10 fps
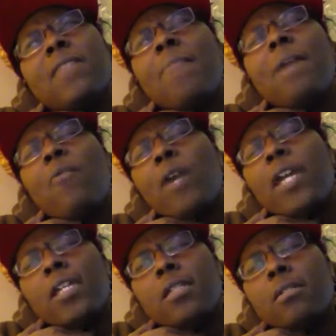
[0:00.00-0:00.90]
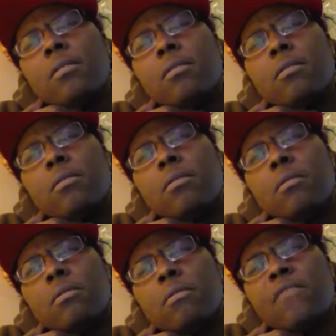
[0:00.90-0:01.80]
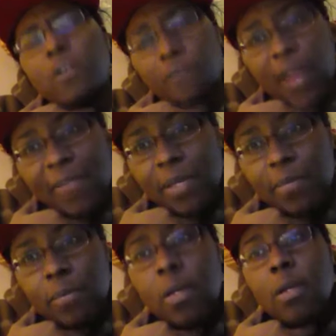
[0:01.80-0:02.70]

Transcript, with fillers: I'm not waiting for no five people.